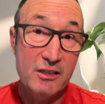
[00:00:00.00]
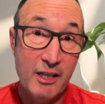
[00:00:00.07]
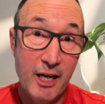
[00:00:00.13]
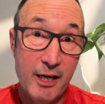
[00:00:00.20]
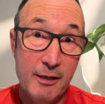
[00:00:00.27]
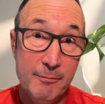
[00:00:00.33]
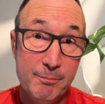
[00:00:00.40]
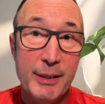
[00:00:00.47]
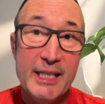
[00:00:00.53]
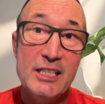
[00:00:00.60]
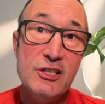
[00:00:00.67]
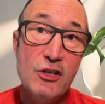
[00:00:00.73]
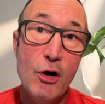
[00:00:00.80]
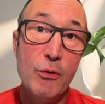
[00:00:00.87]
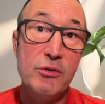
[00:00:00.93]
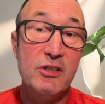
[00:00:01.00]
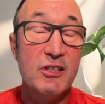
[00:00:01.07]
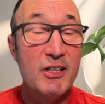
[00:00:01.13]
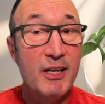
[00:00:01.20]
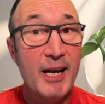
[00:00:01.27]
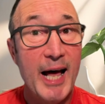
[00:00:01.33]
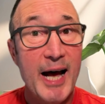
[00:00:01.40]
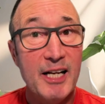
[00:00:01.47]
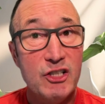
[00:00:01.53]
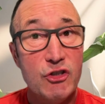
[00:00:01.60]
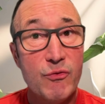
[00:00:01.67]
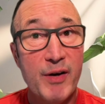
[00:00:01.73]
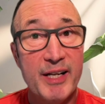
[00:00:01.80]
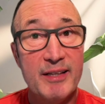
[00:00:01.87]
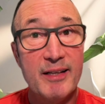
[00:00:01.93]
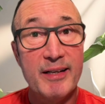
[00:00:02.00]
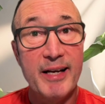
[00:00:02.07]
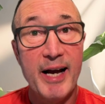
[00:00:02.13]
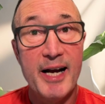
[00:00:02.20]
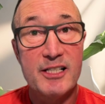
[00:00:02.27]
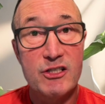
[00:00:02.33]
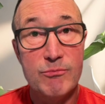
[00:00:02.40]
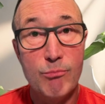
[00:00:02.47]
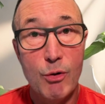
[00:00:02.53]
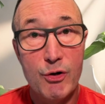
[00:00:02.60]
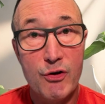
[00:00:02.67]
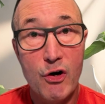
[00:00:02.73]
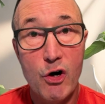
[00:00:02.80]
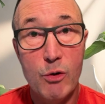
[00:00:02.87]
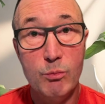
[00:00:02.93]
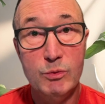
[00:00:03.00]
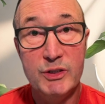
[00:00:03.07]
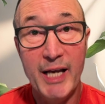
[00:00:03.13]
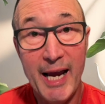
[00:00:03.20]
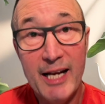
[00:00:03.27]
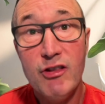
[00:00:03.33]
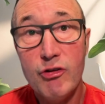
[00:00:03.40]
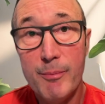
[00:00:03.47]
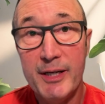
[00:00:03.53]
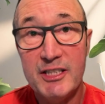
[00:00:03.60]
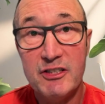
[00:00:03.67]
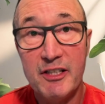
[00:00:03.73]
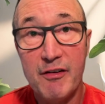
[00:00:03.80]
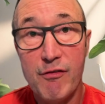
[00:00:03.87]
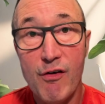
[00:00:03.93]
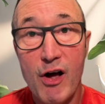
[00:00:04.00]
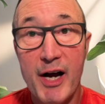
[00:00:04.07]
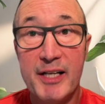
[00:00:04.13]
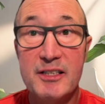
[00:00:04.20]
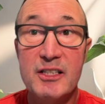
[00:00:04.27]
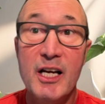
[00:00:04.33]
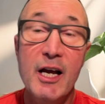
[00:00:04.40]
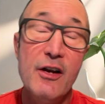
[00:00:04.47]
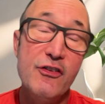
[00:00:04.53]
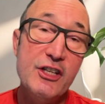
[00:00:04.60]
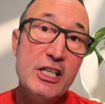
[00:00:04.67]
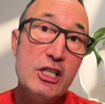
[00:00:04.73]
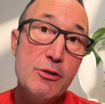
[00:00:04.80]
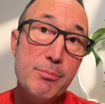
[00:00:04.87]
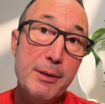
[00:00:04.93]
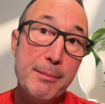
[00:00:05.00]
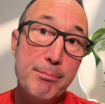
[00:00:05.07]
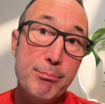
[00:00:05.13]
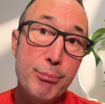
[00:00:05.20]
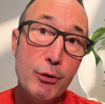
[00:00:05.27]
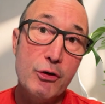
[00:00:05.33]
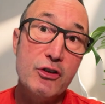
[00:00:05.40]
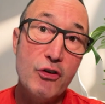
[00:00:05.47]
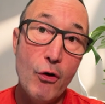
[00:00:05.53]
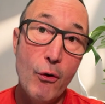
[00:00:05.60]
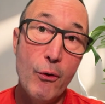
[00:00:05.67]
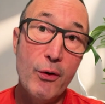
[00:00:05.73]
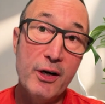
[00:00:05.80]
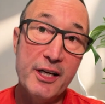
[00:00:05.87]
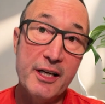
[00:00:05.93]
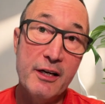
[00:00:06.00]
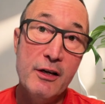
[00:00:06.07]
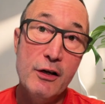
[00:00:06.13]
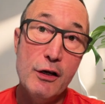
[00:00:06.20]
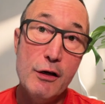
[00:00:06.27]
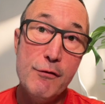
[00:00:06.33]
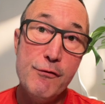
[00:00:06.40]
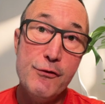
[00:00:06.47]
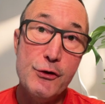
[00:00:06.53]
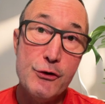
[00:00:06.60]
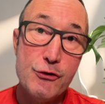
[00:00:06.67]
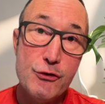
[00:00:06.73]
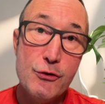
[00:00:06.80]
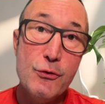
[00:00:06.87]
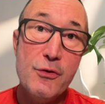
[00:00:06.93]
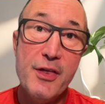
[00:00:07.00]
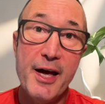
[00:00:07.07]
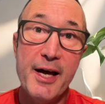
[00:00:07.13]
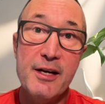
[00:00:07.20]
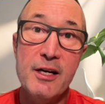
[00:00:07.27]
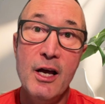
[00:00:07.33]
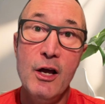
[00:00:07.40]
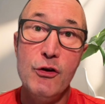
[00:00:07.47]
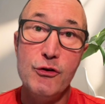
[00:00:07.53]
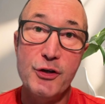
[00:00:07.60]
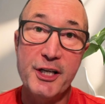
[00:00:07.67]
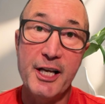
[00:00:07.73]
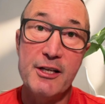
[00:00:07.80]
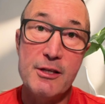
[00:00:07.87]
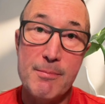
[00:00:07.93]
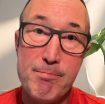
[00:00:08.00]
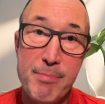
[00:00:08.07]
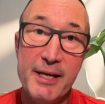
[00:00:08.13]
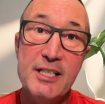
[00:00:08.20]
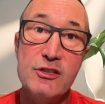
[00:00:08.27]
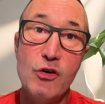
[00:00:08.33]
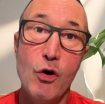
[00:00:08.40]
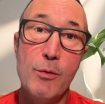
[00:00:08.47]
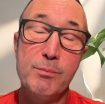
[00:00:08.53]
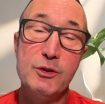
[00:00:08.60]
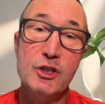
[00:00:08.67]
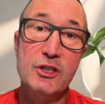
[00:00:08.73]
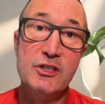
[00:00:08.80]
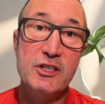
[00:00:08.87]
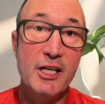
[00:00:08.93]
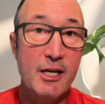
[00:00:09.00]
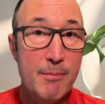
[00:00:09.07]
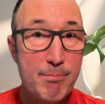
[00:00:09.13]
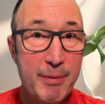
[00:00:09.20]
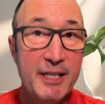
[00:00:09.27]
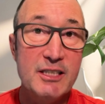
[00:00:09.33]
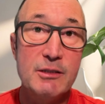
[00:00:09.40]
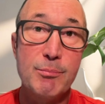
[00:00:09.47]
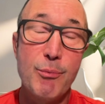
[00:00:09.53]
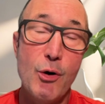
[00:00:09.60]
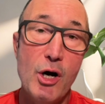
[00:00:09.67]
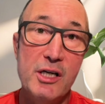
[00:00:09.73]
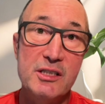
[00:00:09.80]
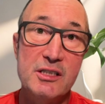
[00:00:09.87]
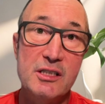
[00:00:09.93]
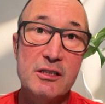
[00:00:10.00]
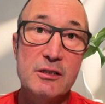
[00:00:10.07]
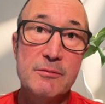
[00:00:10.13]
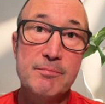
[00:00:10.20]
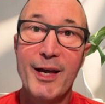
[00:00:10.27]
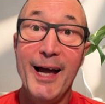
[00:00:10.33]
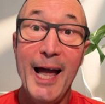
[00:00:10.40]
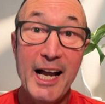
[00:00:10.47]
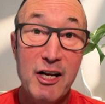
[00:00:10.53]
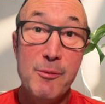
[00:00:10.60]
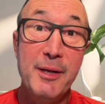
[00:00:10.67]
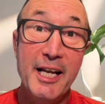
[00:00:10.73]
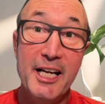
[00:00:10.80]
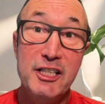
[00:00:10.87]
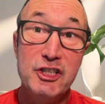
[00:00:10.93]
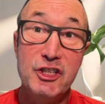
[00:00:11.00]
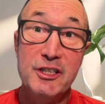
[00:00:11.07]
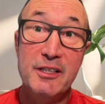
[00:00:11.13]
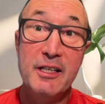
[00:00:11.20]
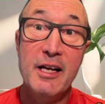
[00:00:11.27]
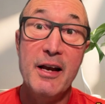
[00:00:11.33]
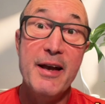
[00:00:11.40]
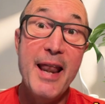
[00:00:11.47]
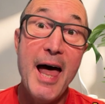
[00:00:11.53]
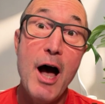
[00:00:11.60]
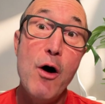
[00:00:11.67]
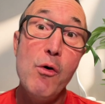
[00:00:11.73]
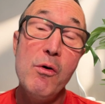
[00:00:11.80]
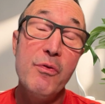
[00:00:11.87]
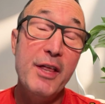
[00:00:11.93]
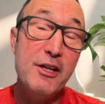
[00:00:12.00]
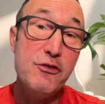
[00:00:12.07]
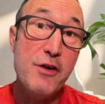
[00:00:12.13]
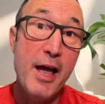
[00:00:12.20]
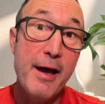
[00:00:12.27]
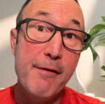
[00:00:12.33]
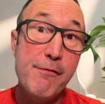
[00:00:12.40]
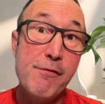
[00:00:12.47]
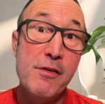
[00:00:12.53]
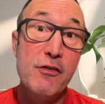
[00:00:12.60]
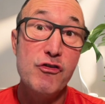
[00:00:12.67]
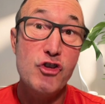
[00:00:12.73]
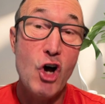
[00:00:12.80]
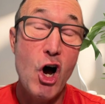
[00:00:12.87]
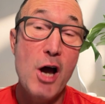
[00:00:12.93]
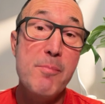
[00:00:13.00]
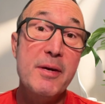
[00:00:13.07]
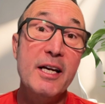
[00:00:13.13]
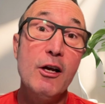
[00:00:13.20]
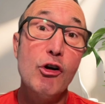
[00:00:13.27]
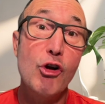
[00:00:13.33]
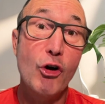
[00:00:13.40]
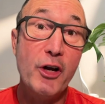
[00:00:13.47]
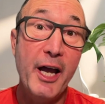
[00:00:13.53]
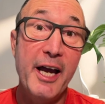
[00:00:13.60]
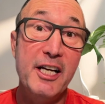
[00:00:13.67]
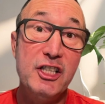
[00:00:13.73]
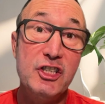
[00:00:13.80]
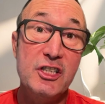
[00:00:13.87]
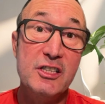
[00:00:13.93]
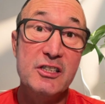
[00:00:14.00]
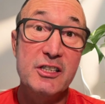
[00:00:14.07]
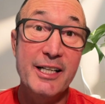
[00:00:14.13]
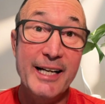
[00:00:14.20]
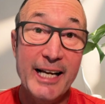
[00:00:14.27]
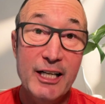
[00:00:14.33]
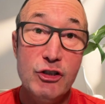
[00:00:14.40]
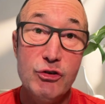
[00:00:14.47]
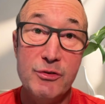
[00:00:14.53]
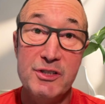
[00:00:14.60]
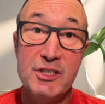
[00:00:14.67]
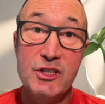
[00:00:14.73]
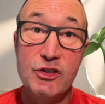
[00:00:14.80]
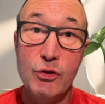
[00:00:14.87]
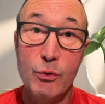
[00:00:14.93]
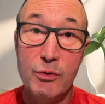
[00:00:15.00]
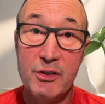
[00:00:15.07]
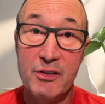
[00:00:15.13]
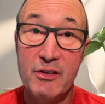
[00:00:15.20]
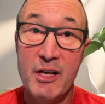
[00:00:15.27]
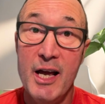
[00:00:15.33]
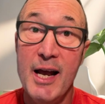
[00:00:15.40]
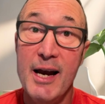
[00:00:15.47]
stay. Please note, the larger rental cars and motorhomes and domestic flights need to be booked earlier. If you do that, you get the best options and the best prices. Accommodation. Now that you have timing, locations and interests sorted,